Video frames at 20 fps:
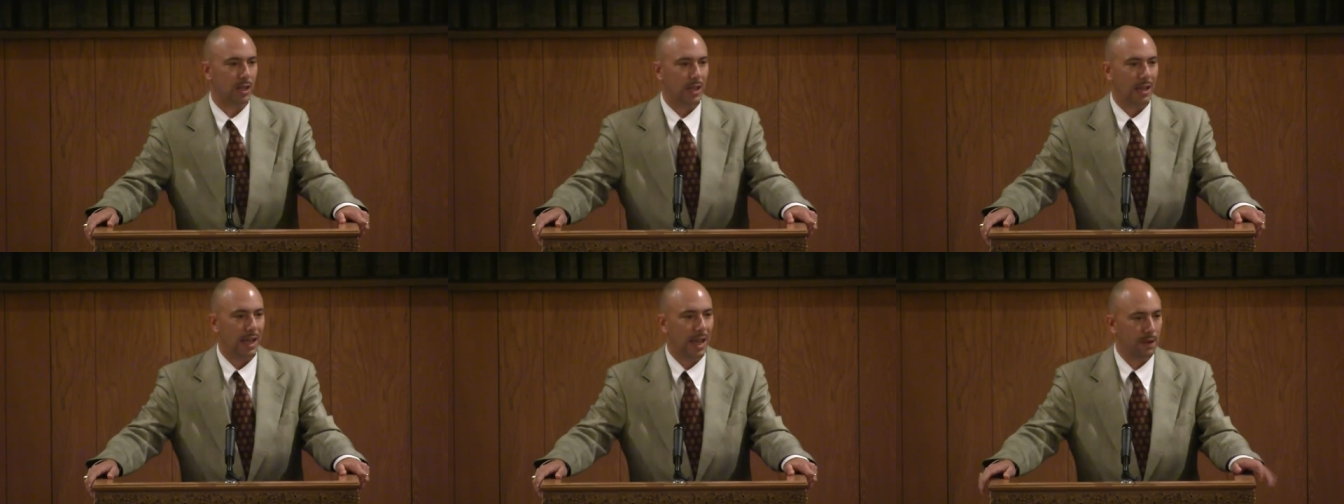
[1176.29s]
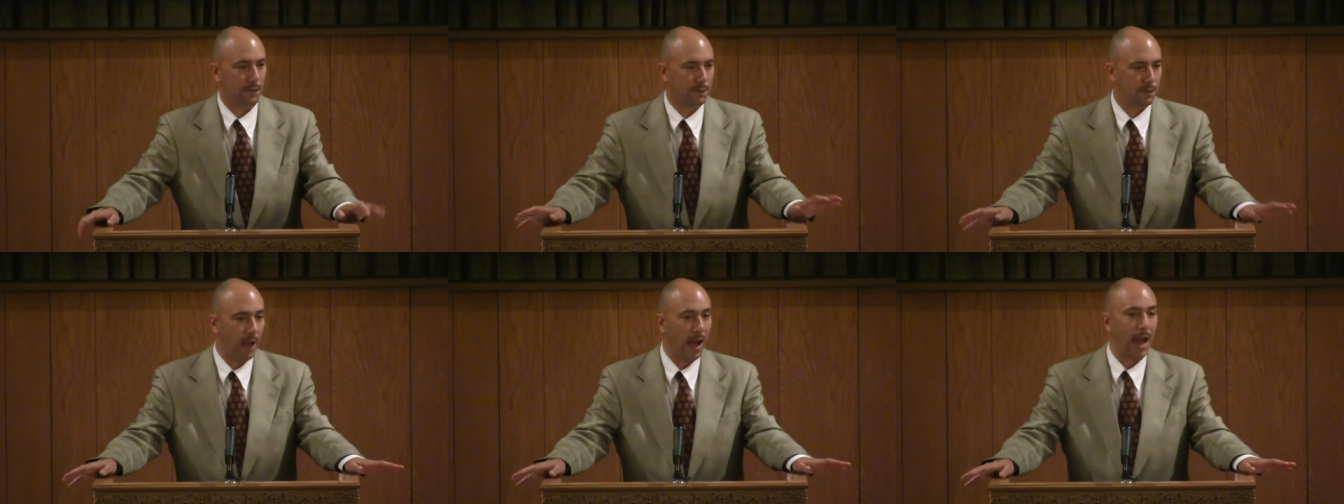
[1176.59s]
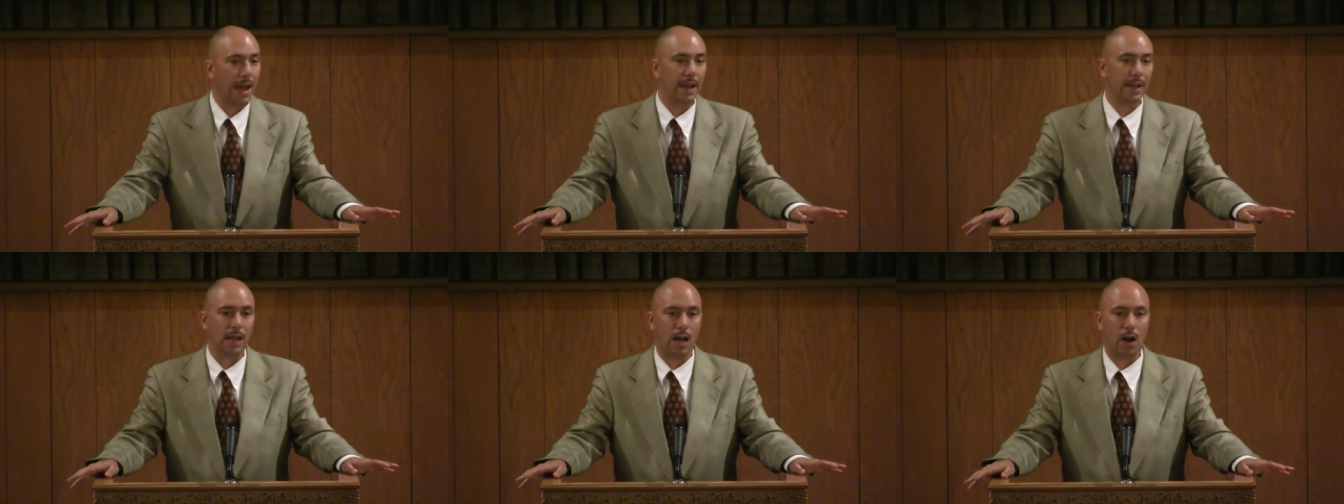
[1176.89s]
and
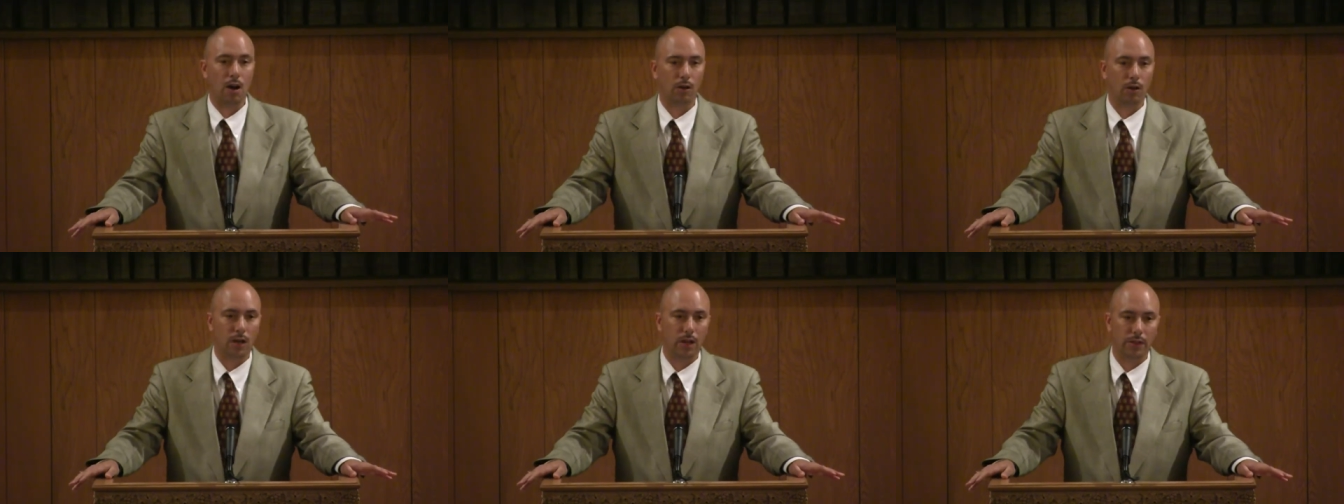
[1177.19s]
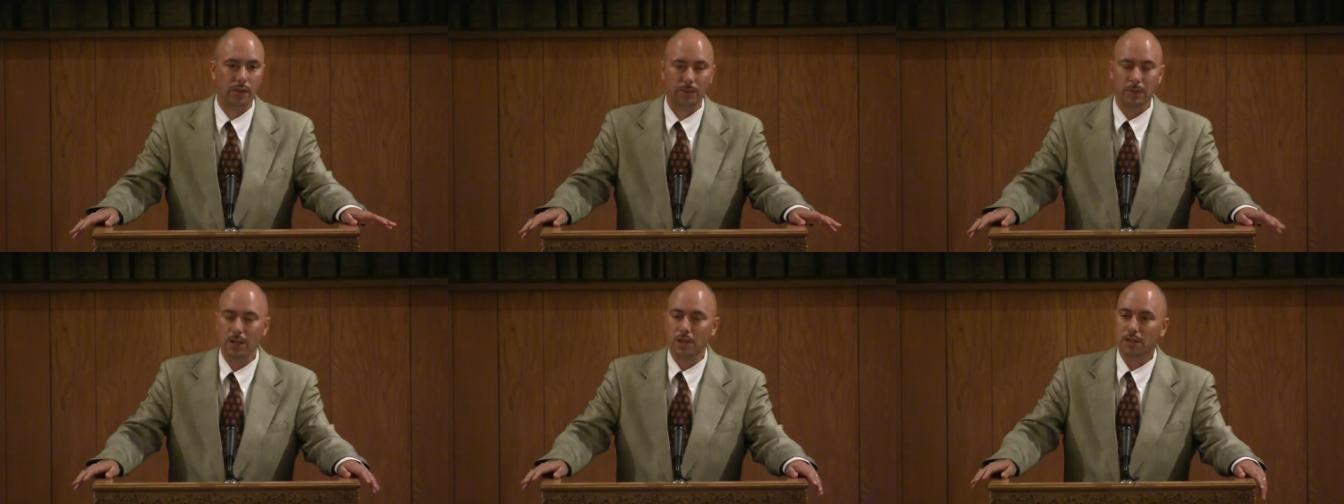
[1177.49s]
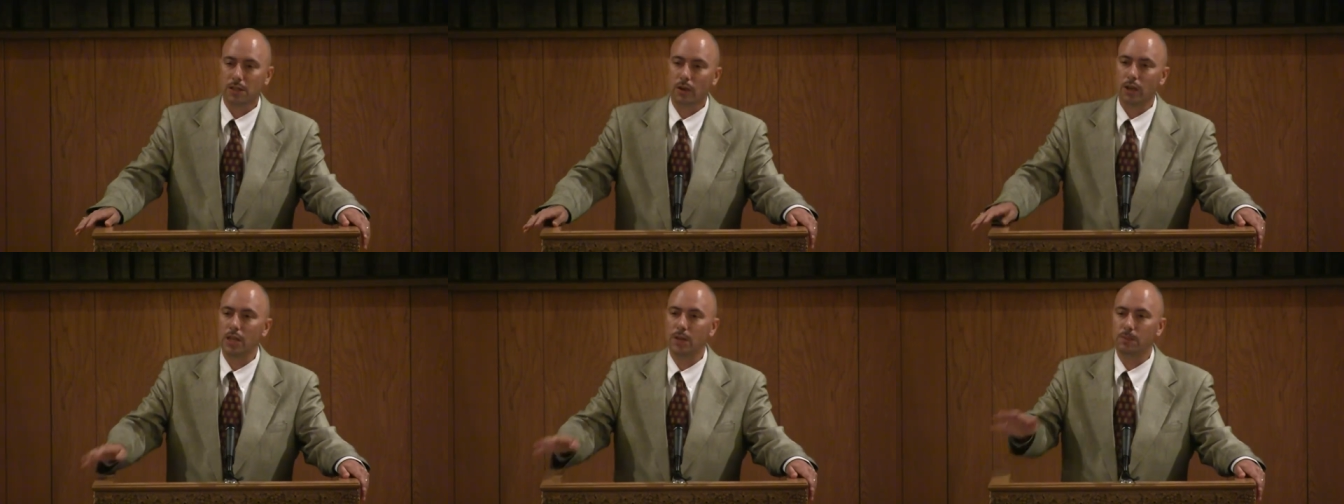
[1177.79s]
finding all of them
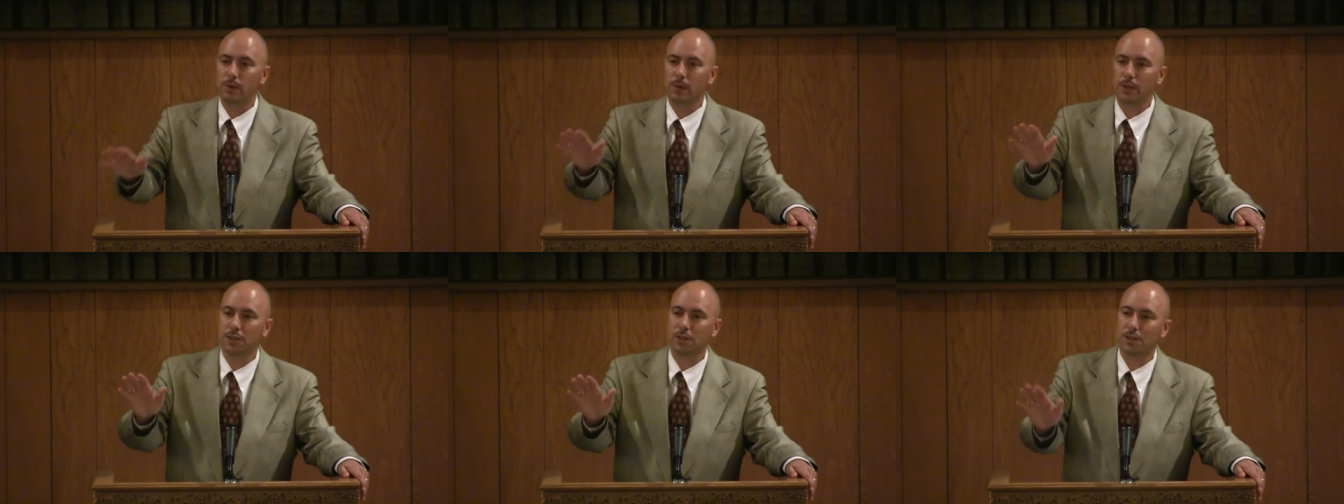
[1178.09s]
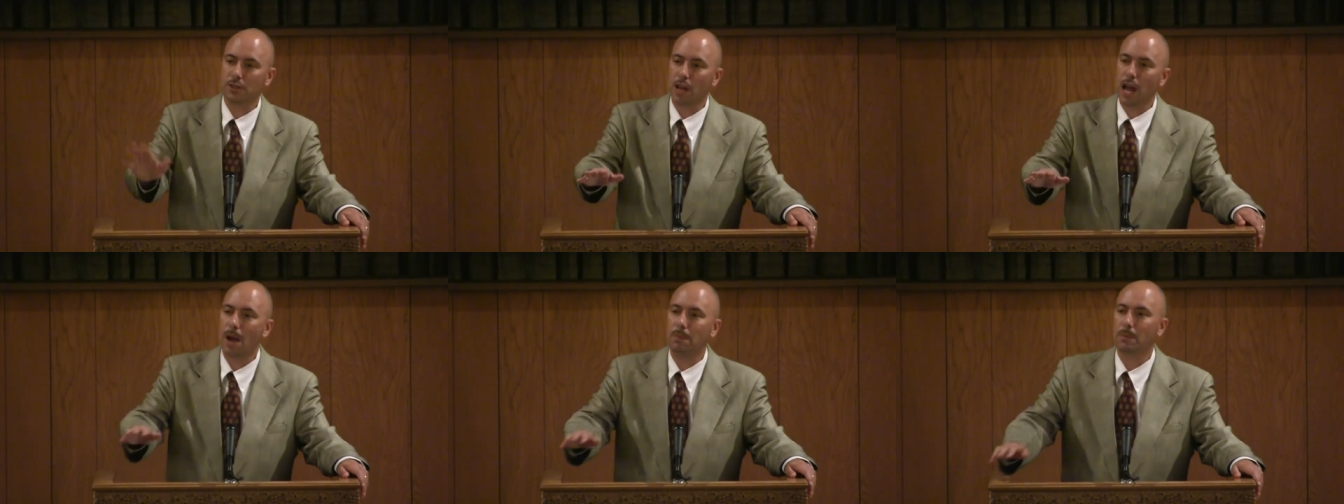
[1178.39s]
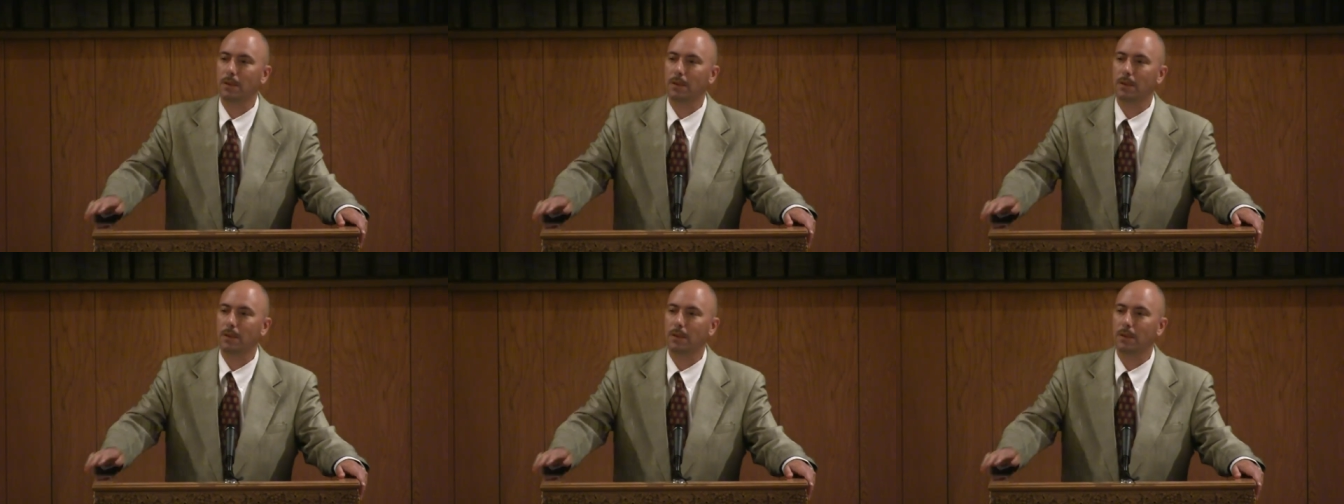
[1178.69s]
so he can put a stop